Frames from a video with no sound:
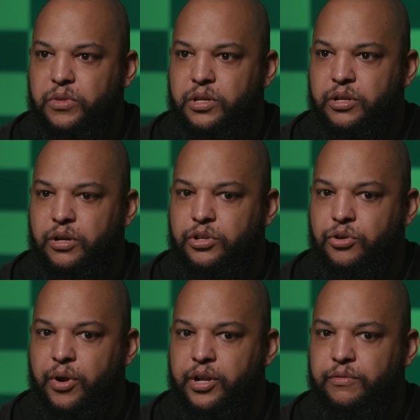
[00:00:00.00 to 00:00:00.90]

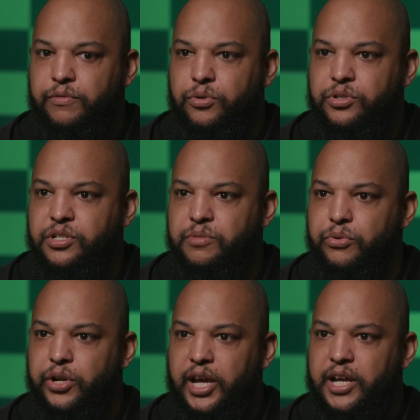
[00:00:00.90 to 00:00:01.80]
Ukrainian forces and
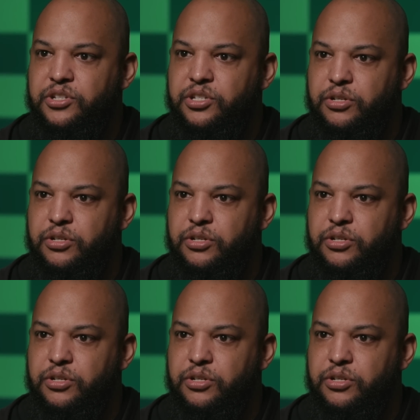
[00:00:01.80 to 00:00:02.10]
brigades